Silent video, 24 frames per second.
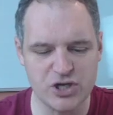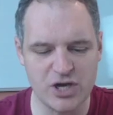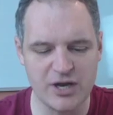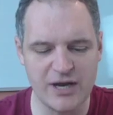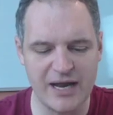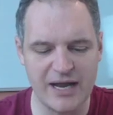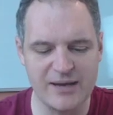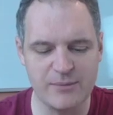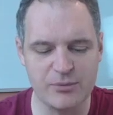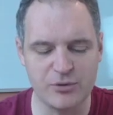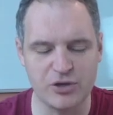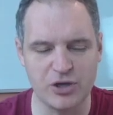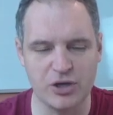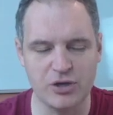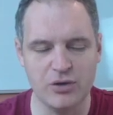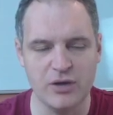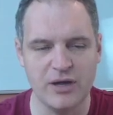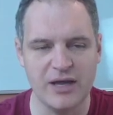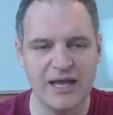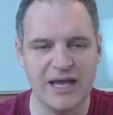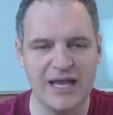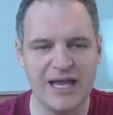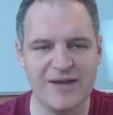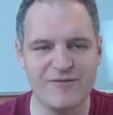enable you,
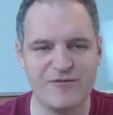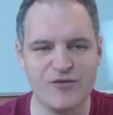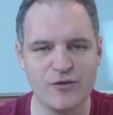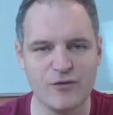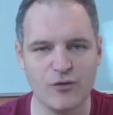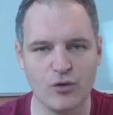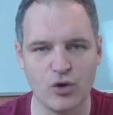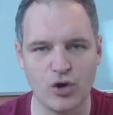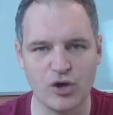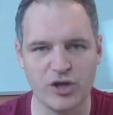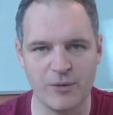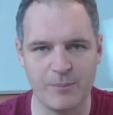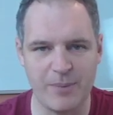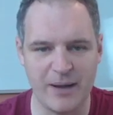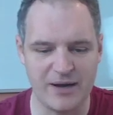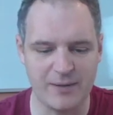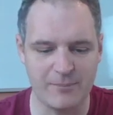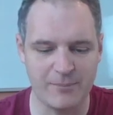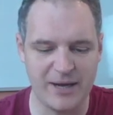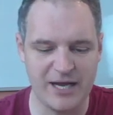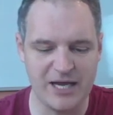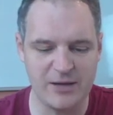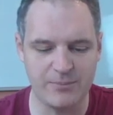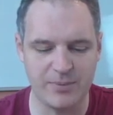if you've all got your pen and
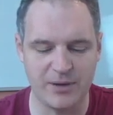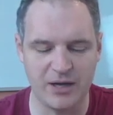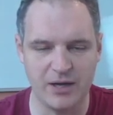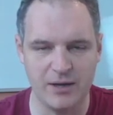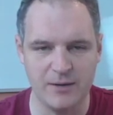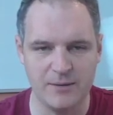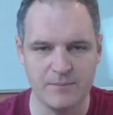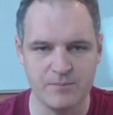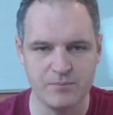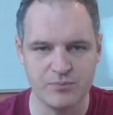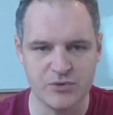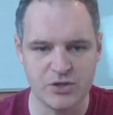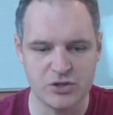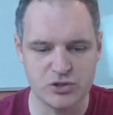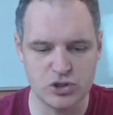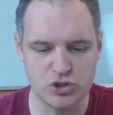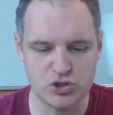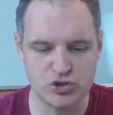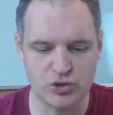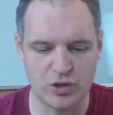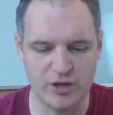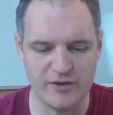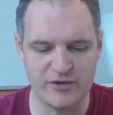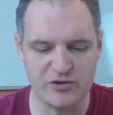paper, to
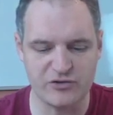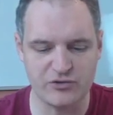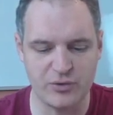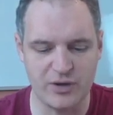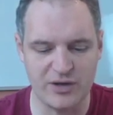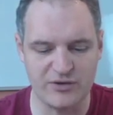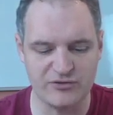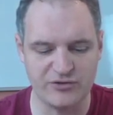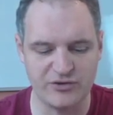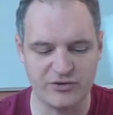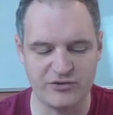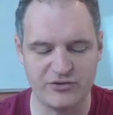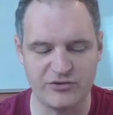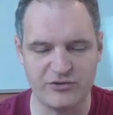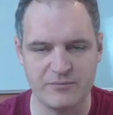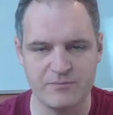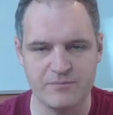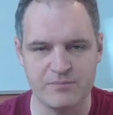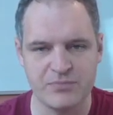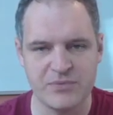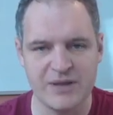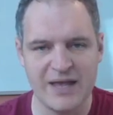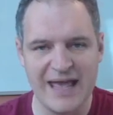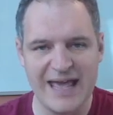try these questions.
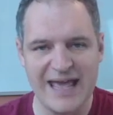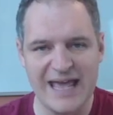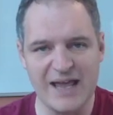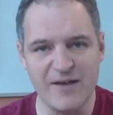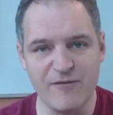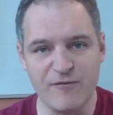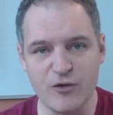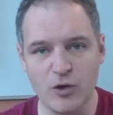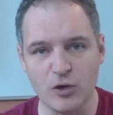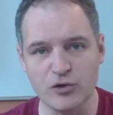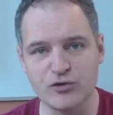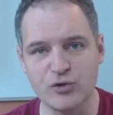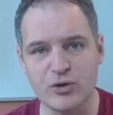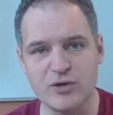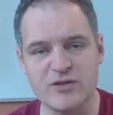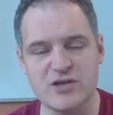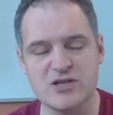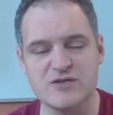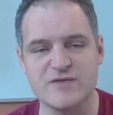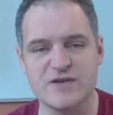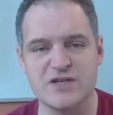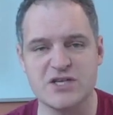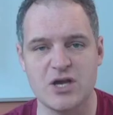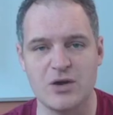If you're doing
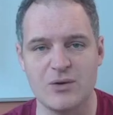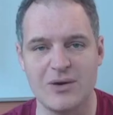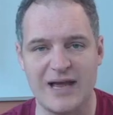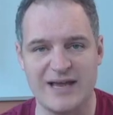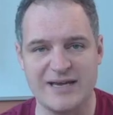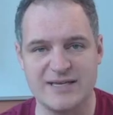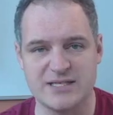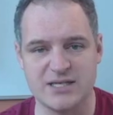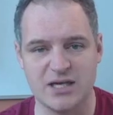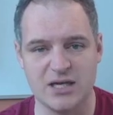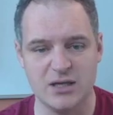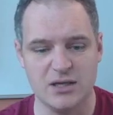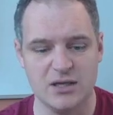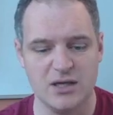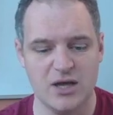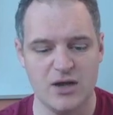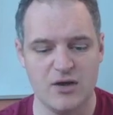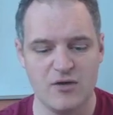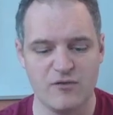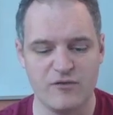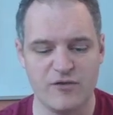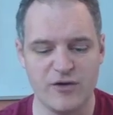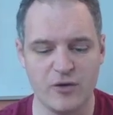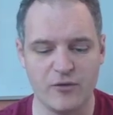this video later,
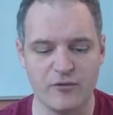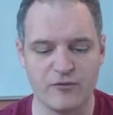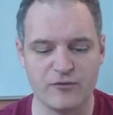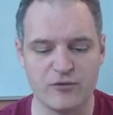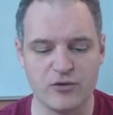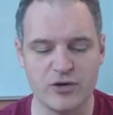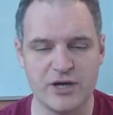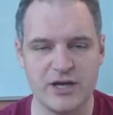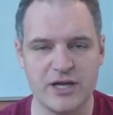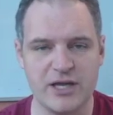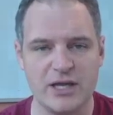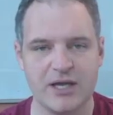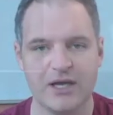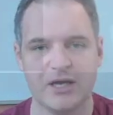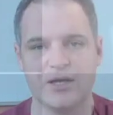feel free